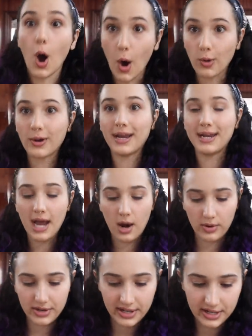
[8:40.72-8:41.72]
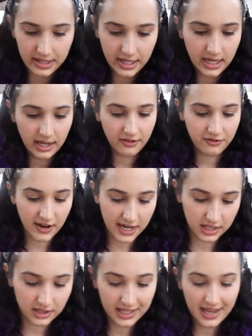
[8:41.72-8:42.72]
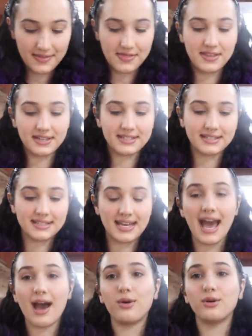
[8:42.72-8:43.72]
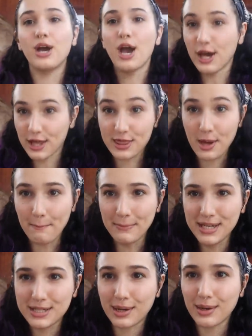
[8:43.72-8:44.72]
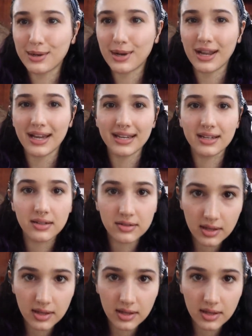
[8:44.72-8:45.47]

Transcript: Okay, now we're done kneading, finally. And this is how the meat looked like.